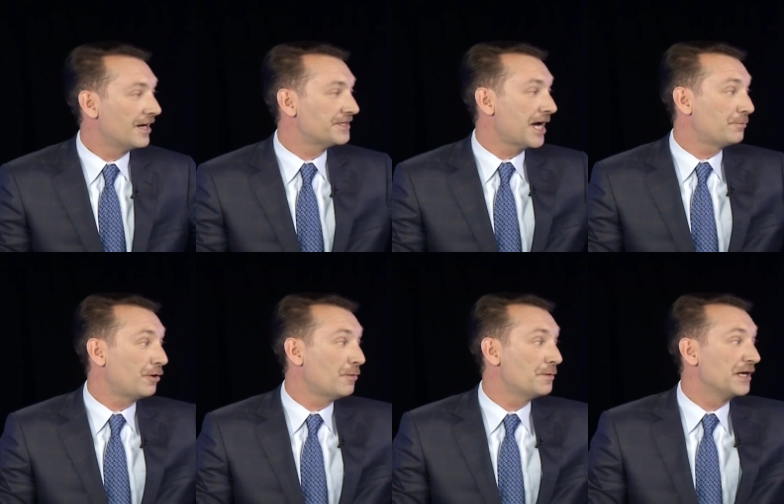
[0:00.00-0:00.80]
a
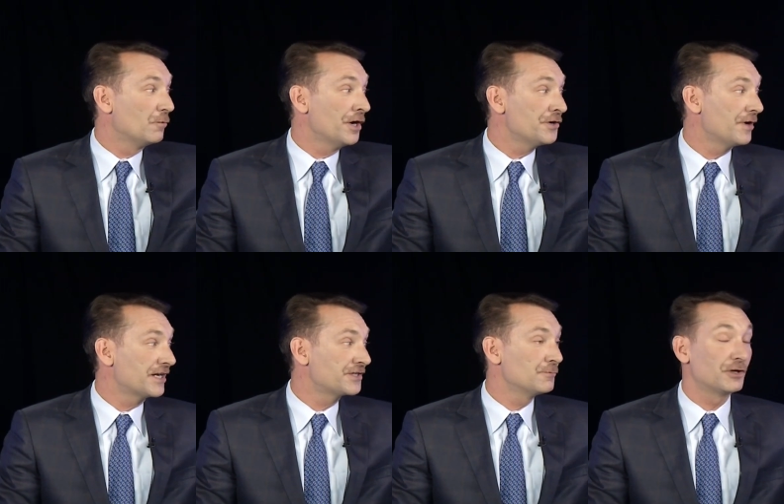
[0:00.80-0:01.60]
dipole moment in one
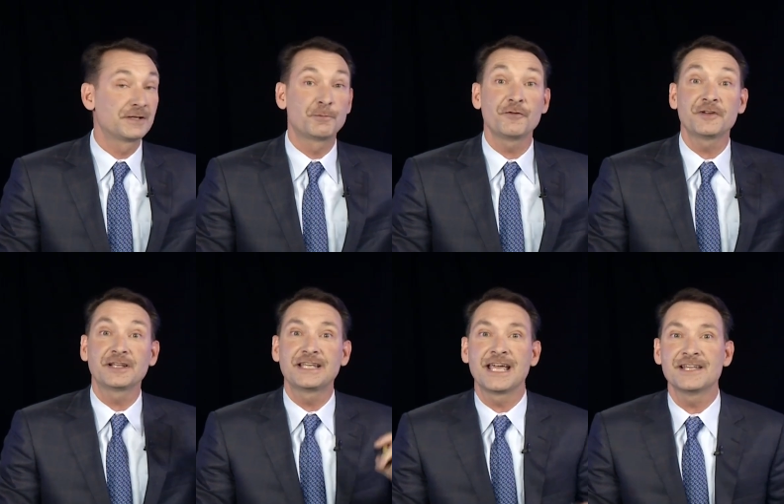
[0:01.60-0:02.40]
direction will
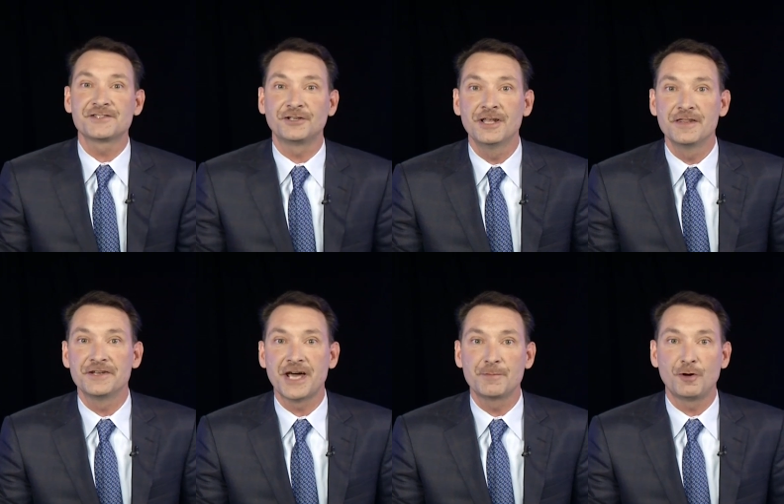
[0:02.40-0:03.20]
perfectly cancel
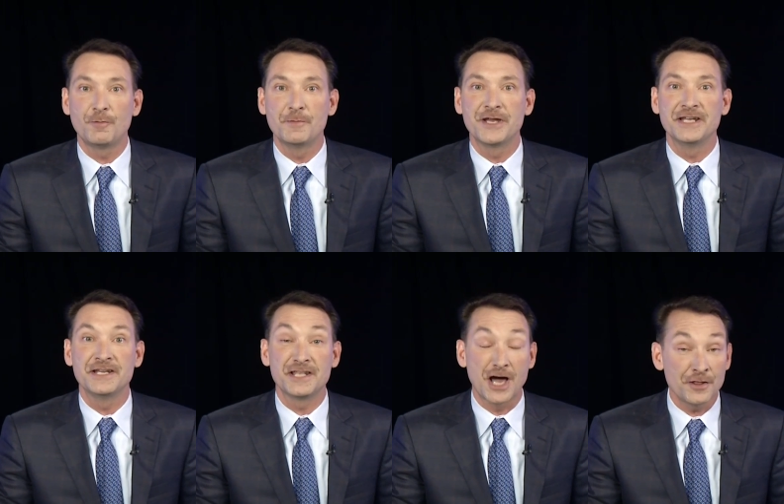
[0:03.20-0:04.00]
the dipole moment
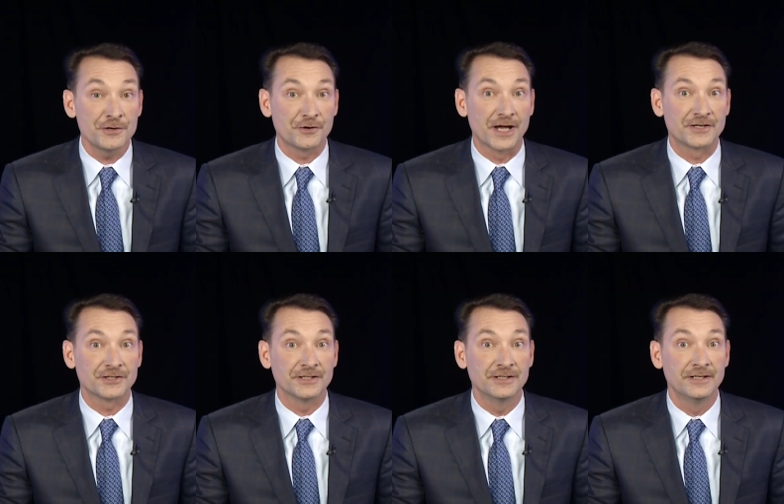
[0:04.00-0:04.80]
in the other
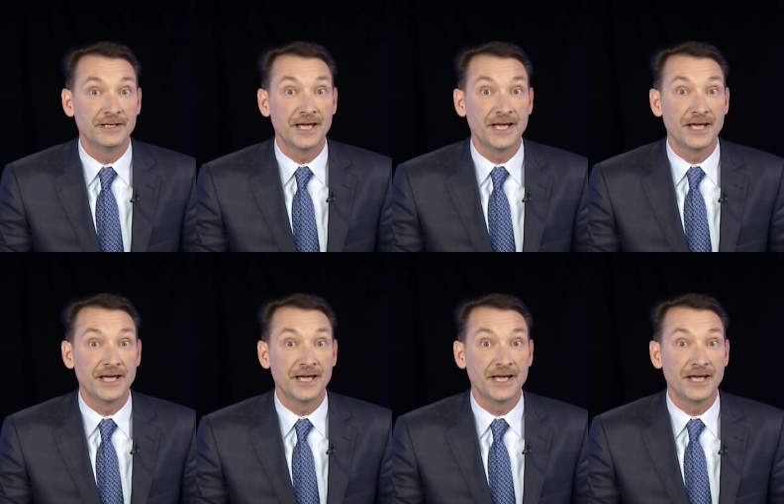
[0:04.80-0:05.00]
direction,